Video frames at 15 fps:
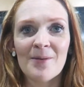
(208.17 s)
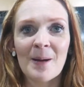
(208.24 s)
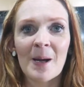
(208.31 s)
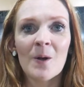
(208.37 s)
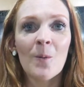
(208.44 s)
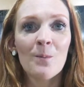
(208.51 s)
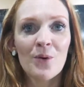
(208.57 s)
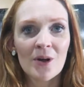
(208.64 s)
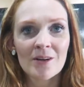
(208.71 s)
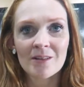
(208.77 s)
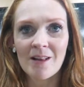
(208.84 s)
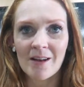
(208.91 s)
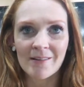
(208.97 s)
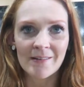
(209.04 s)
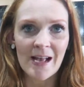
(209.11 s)
I don't put a
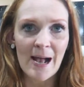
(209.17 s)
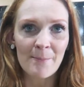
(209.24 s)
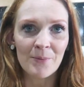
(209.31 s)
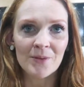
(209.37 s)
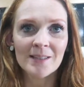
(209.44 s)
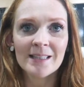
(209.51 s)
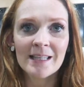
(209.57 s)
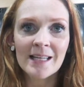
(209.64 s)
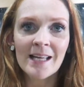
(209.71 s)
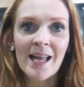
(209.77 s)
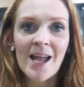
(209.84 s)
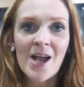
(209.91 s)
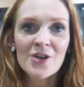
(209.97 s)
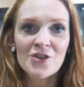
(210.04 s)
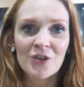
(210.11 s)
lot of apple in
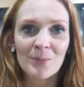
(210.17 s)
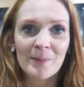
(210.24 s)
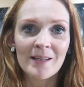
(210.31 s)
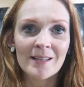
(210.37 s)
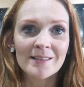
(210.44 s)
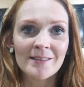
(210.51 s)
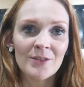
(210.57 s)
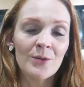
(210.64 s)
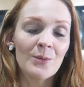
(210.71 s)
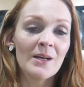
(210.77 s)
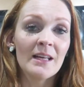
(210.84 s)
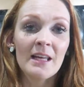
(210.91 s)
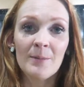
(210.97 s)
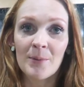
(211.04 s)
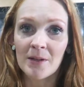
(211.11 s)
it just because, you know, I
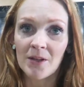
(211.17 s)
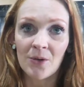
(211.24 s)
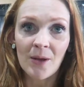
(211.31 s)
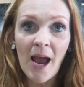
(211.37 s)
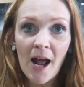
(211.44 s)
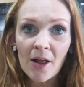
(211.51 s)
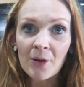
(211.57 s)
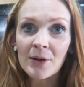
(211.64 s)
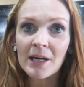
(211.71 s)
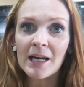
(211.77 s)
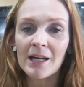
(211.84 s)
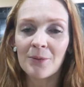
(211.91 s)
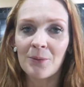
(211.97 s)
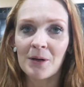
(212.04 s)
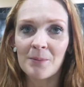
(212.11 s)
wanna keep it low calorie
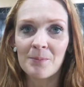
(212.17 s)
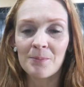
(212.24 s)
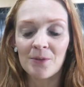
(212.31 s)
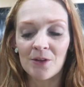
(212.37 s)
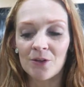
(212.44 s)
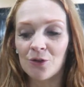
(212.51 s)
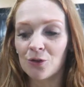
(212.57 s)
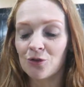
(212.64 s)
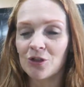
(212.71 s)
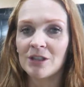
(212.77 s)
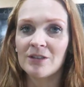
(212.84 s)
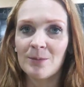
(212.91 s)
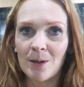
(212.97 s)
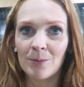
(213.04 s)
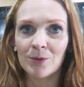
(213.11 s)
and I want the
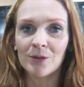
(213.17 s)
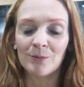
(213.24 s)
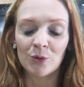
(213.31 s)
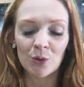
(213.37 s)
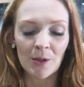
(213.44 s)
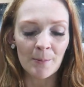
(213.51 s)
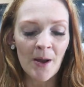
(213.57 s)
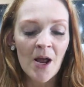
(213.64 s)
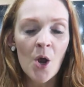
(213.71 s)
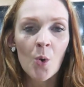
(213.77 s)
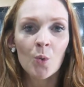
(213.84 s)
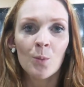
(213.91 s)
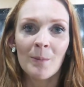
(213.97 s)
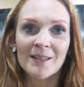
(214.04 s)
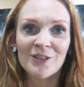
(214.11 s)
nutrients to be able to absorb.
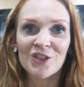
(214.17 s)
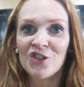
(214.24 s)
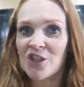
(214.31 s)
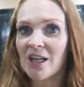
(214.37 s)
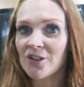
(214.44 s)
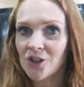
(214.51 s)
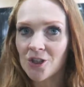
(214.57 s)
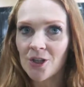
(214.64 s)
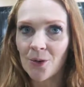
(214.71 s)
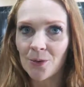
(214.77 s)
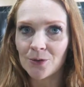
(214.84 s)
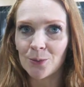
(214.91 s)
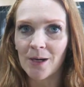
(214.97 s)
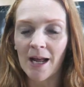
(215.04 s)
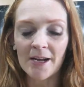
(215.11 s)
My suggestion
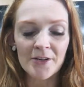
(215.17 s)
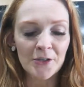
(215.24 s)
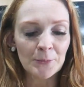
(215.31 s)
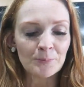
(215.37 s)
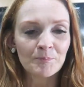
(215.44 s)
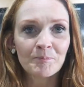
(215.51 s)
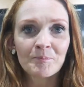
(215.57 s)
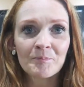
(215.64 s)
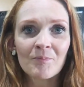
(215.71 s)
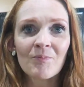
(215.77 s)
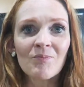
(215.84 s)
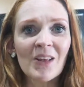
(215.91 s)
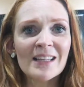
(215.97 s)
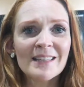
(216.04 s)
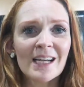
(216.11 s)
though is what I do
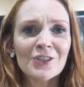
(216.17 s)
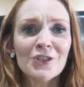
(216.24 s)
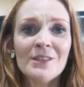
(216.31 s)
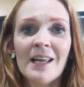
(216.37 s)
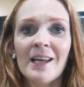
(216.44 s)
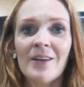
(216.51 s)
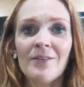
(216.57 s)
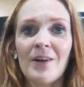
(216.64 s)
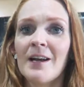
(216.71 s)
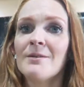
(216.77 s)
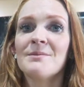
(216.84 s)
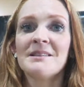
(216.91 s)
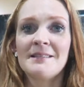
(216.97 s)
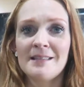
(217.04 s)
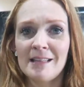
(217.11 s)
is actually take a
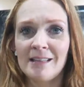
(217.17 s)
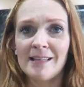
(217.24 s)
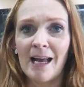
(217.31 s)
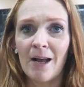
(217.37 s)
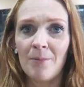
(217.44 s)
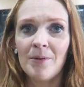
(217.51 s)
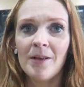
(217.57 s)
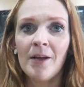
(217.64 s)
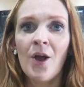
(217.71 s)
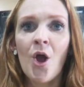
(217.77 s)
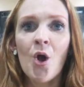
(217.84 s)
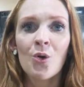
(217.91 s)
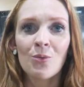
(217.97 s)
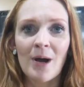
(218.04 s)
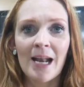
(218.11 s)
vitamin C tablet
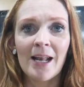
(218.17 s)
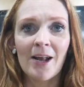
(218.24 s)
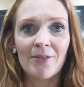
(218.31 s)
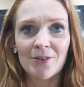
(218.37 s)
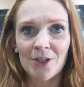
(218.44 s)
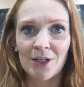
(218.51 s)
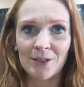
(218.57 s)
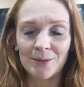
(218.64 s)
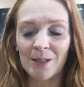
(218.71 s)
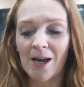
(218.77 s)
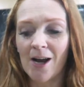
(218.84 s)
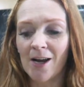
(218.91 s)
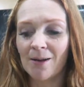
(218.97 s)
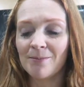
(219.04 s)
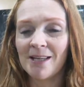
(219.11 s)
right after
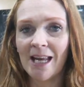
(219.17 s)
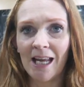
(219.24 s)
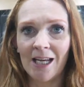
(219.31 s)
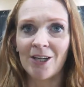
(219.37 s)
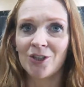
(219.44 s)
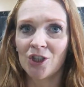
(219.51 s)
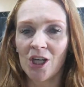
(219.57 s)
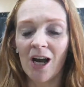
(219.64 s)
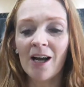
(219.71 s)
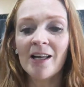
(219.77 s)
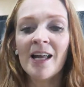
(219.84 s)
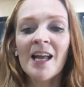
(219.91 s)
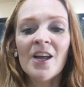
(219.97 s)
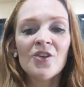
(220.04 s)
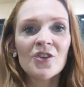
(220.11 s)
I take a
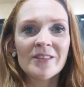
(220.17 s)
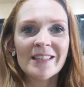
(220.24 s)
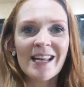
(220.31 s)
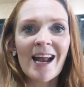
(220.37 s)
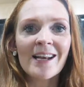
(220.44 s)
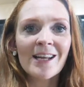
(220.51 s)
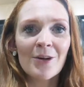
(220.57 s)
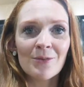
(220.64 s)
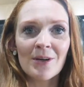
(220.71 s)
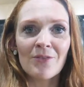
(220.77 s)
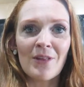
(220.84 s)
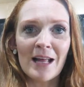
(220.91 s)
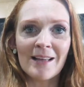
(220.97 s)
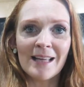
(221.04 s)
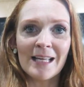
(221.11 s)
shot, just to kind of get rid
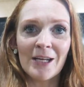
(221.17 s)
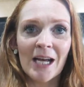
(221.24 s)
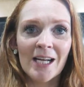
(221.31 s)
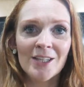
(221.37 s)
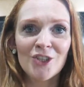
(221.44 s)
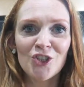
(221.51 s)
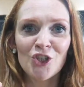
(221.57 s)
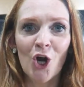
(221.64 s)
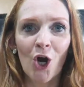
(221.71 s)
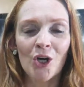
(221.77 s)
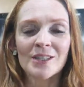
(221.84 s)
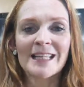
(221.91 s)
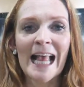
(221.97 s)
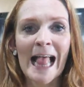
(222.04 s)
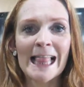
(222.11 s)
of that like
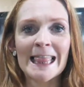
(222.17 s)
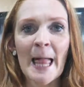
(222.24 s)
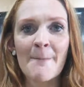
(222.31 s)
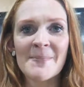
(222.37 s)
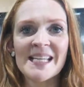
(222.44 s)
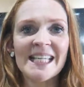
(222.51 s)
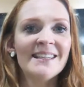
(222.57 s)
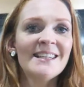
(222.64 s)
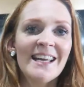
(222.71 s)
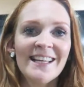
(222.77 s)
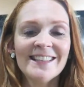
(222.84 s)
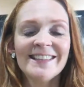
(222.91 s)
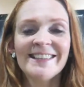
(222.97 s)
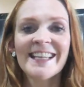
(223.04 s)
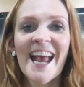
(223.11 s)
tart lemony
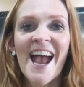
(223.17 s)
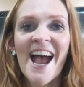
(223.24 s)
taste.